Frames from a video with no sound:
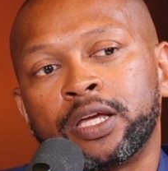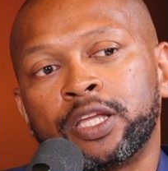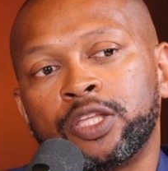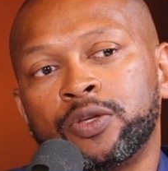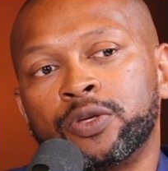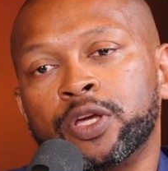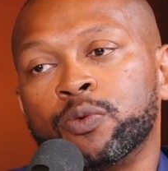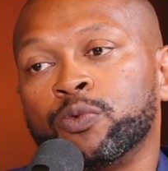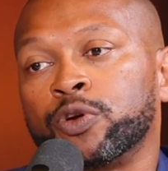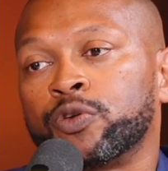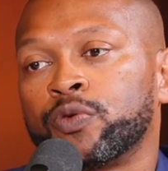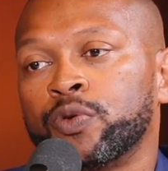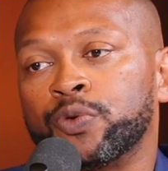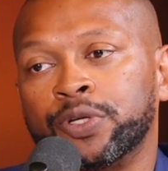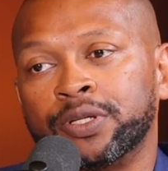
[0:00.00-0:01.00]
You get
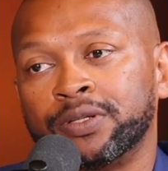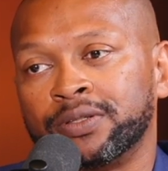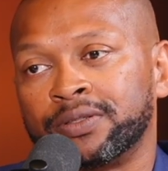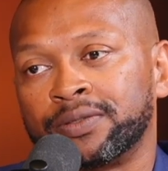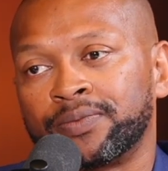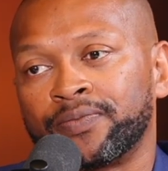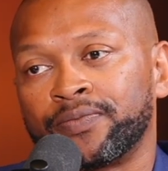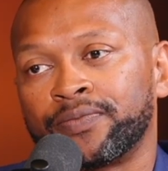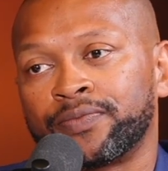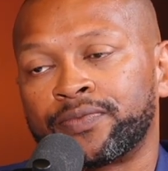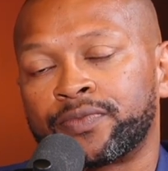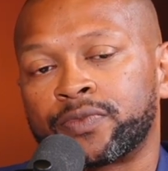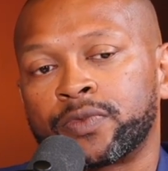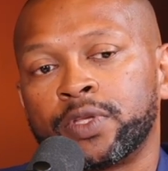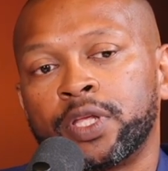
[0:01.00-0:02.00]
recruited.
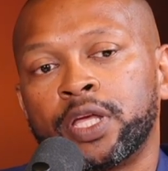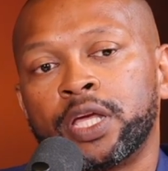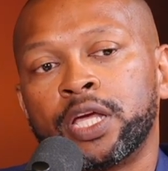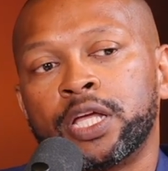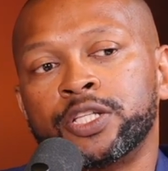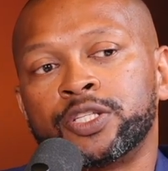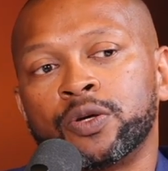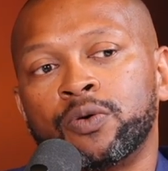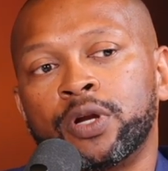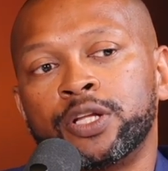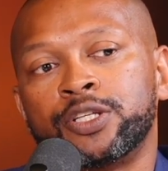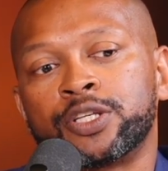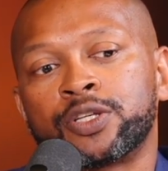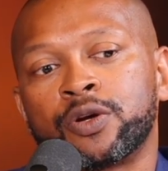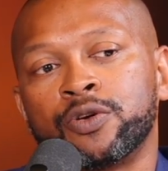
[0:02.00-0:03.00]
And so when I
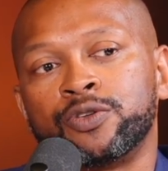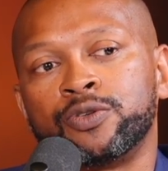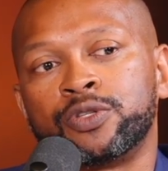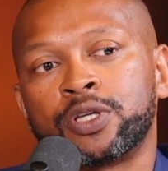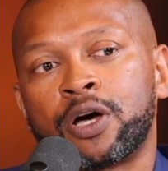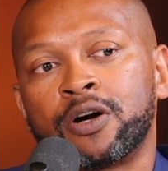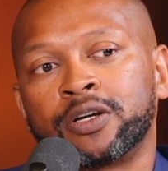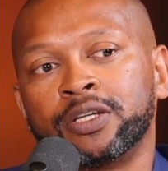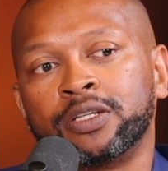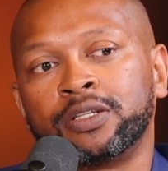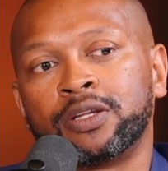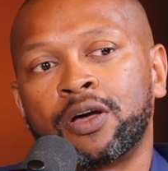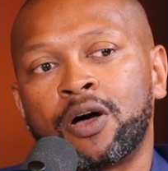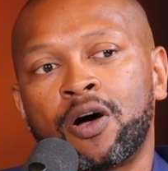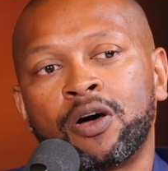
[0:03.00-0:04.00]
just heard you talking,
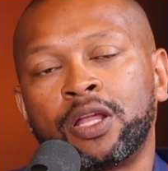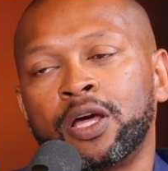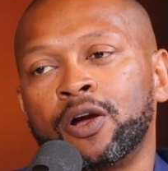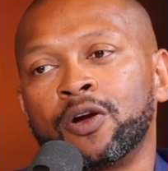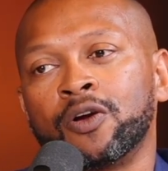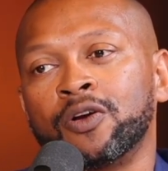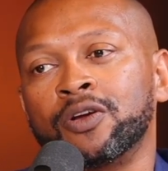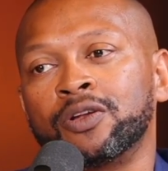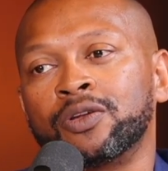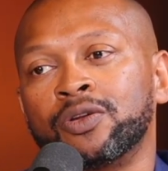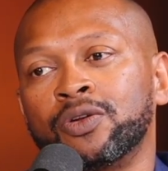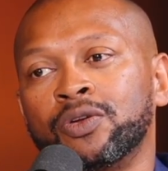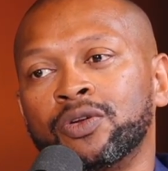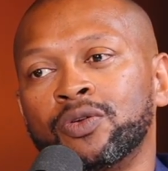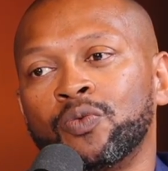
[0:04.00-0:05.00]
all I heard
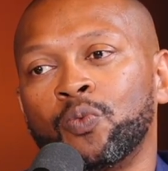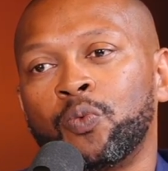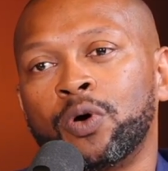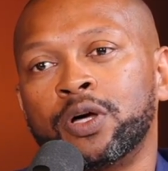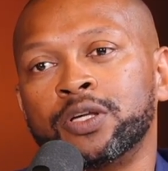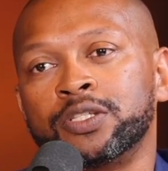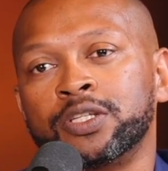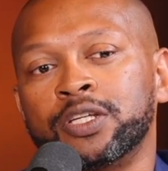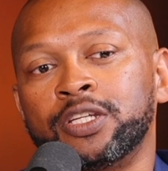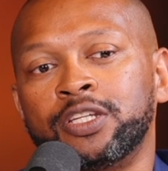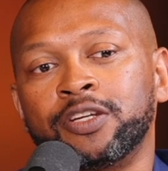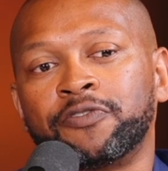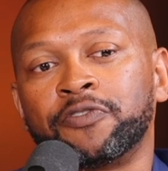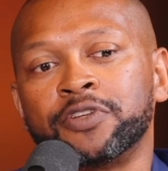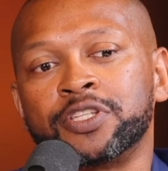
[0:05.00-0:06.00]
was a
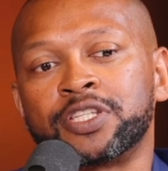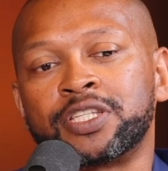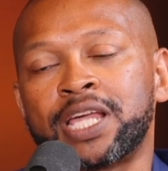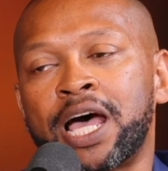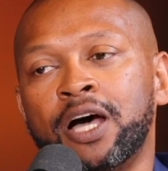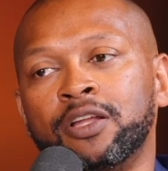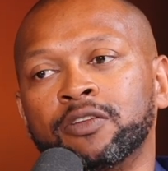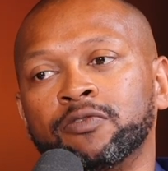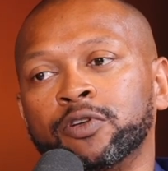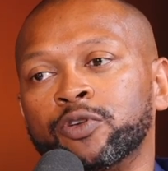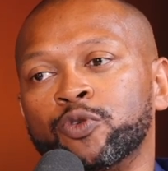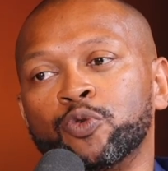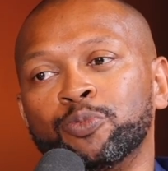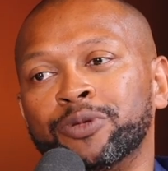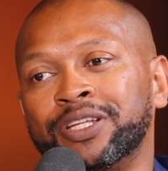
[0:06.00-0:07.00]
different style of
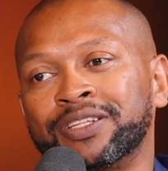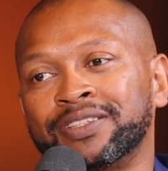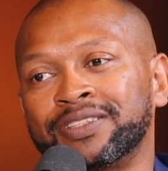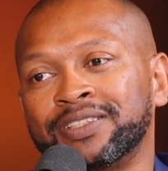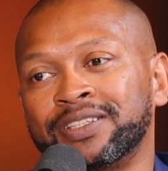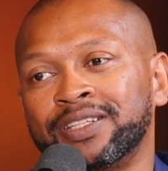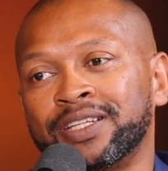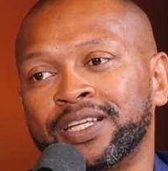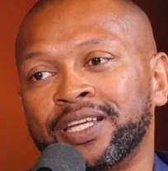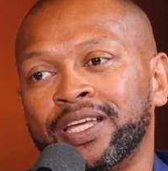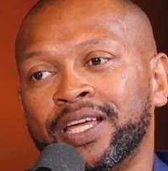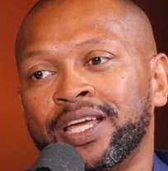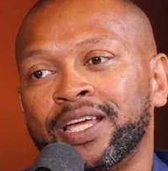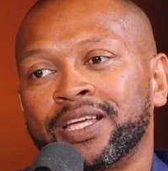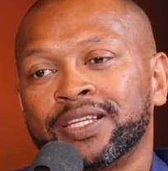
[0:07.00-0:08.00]
recruitment.
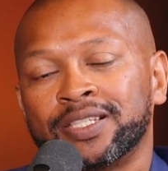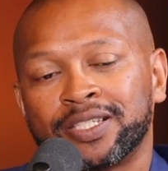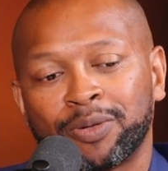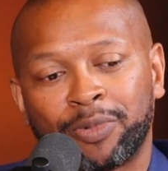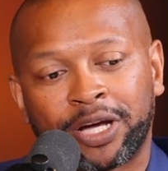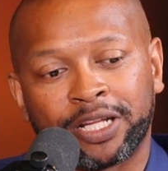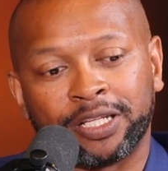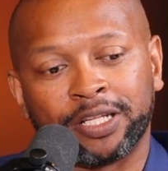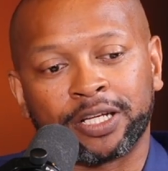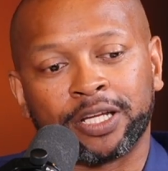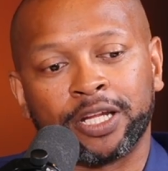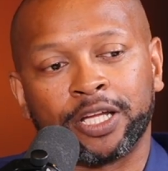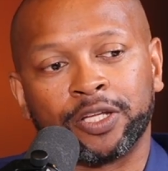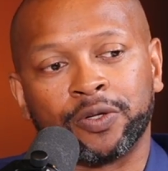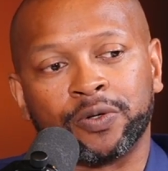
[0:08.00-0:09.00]
Somebody
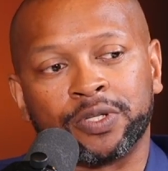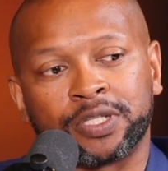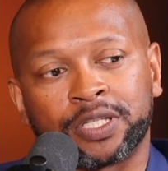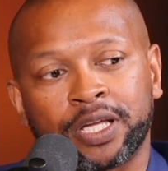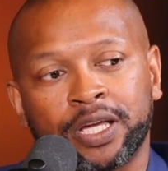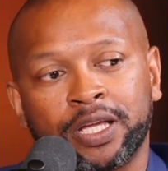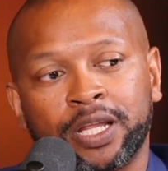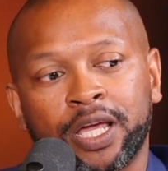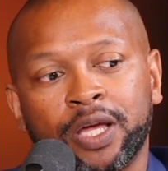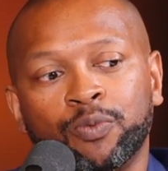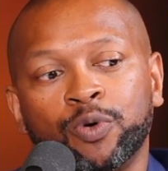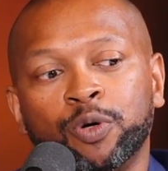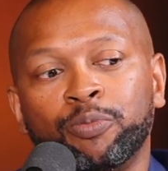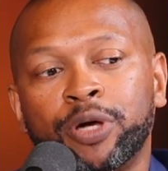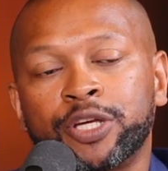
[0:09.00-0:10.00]
looking at you and saying, hey,
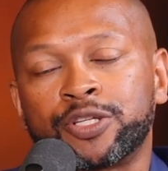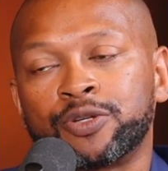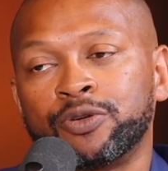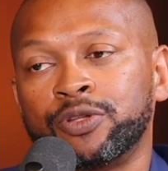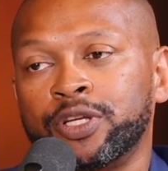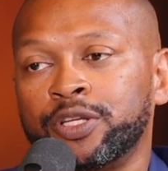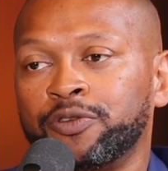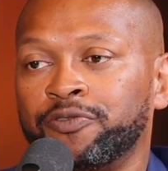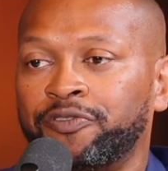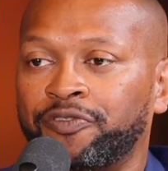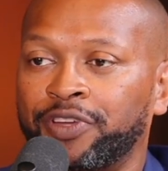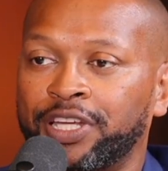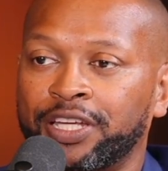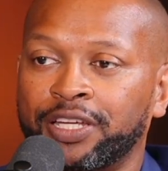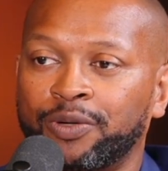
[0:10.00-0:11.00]
we'll make sure that you
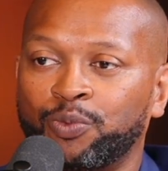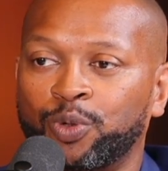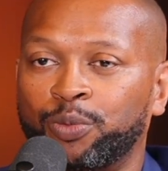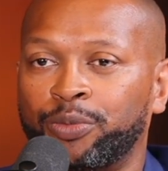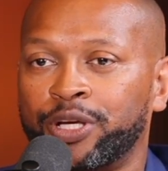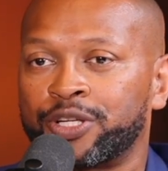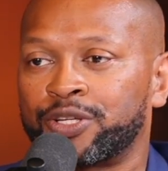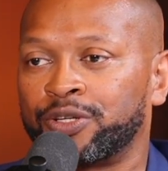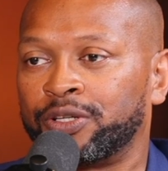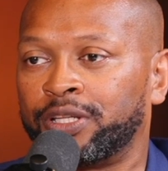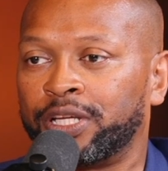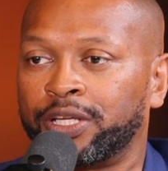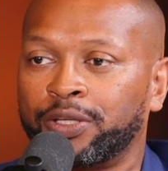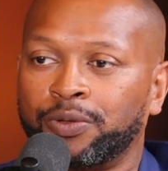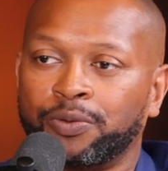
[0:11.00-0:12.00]
fed. We'll make sure
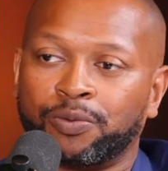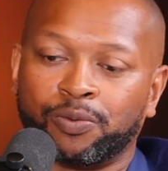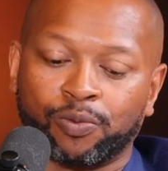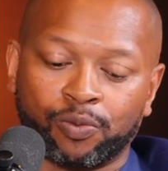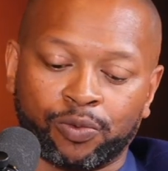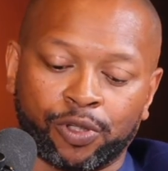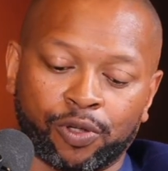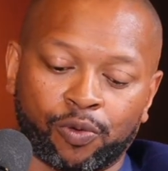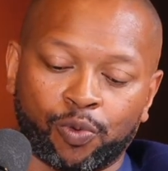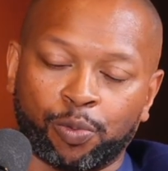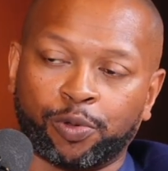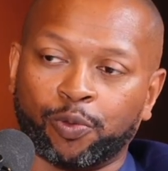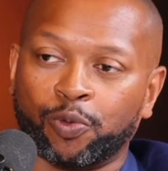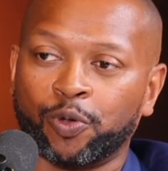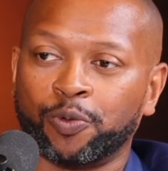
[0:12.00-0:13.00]
that you know, whoop
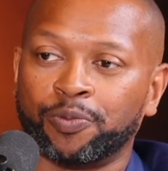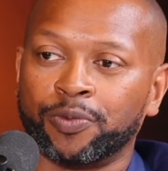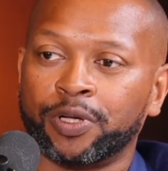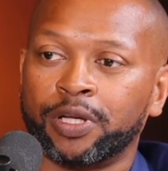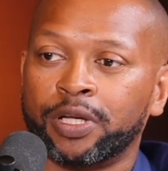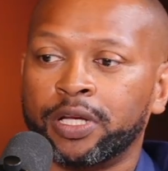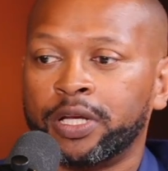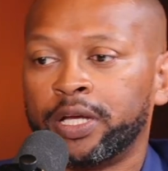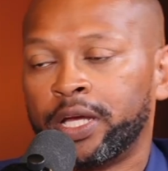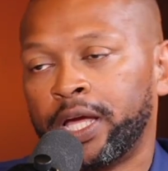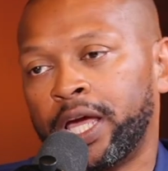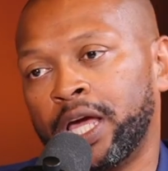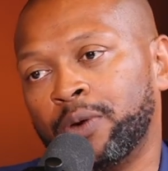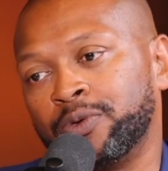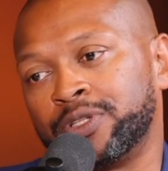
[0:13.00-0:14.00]
de whoop,
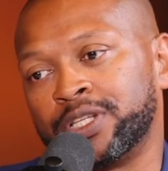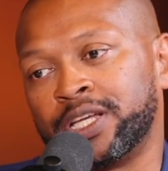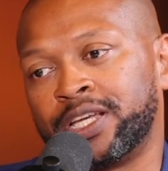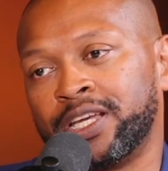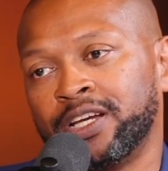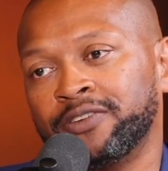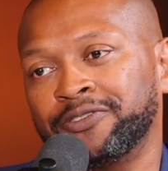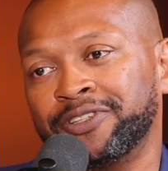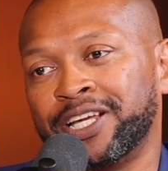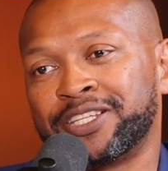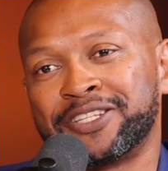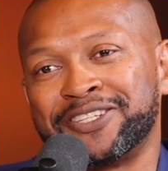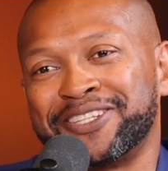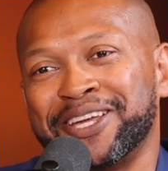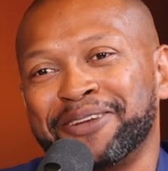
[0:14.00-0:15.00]
and we'll take care of you. That's
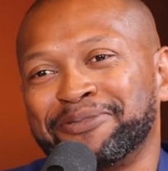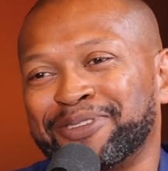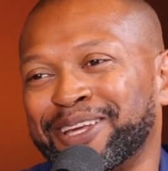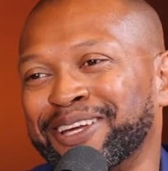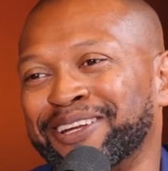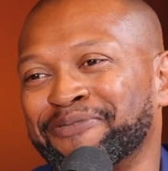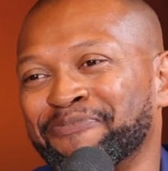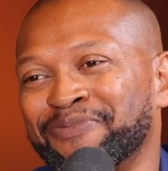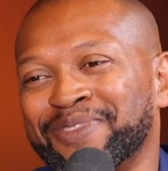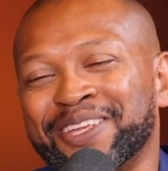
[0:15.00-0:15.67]
the same thing.